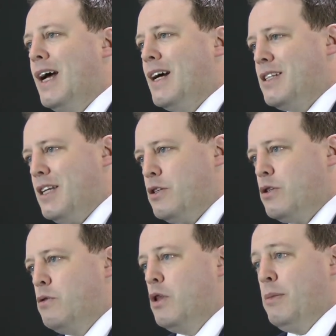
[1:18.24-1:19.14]
access
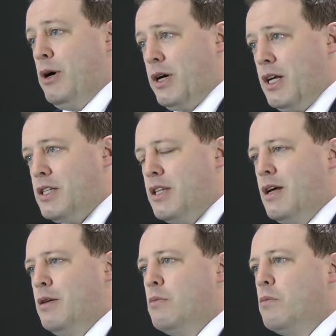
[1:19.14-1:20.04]
to the markets,
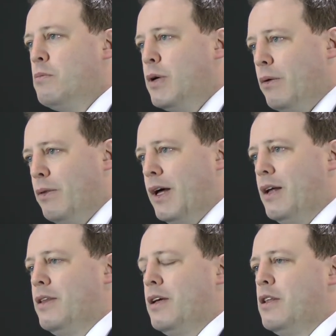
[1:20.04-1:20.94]
and then beyond
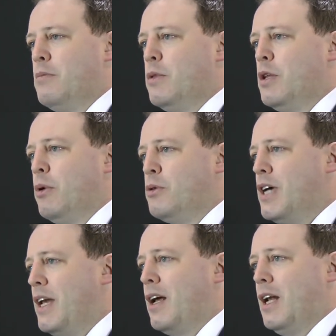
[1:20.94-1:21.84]
that, the more
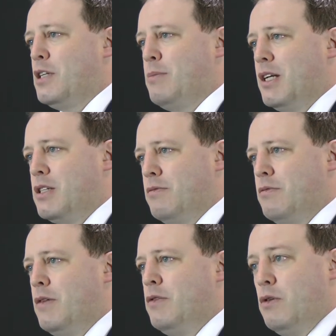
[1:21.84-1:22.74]
technical aspects
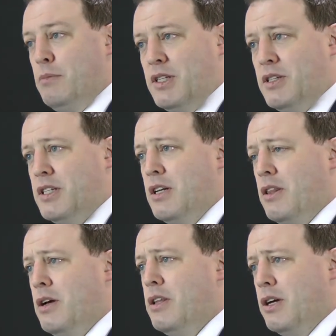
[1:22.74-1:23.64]
of doing business
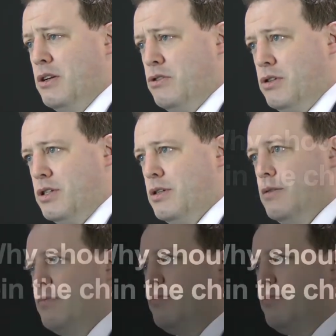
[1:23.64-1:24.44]
in other countries.